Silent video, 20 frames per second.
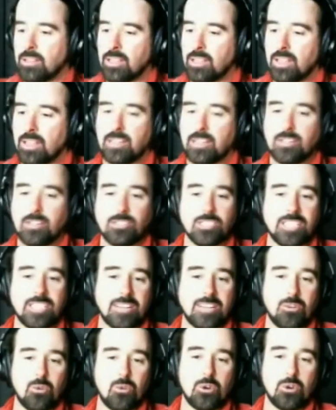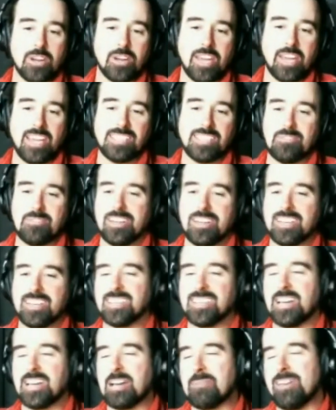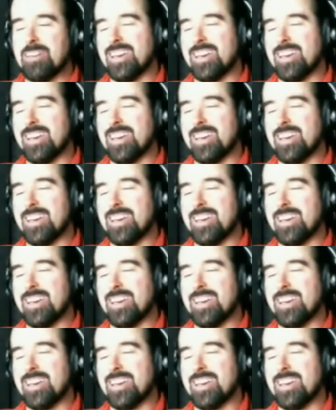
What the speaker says: Yeah. You just have to order a case of it next time.